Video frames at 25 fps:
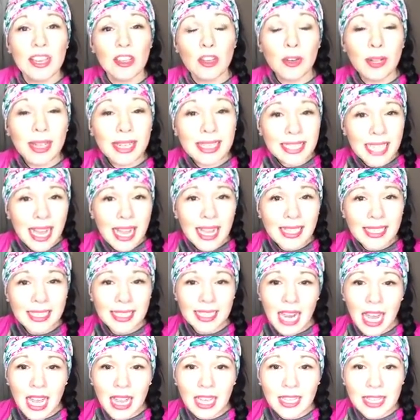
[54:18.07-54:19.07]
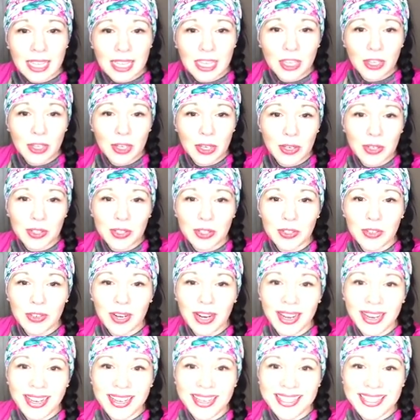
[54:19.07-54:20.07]
you didn't tell us the color that you used,
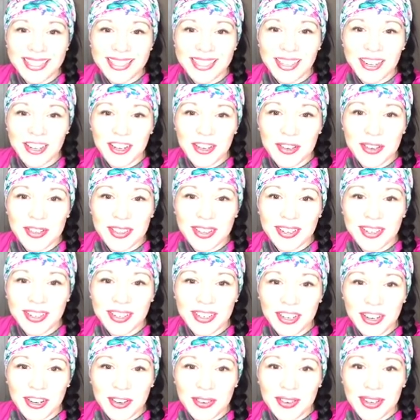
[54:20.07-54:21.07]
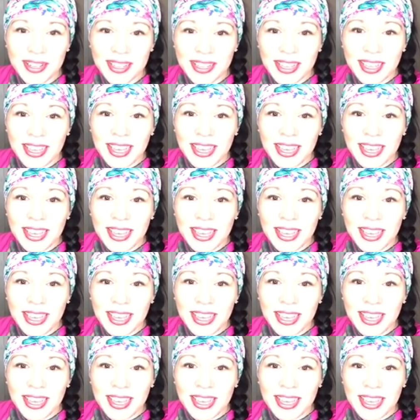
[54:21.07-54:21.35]
right? So there you go.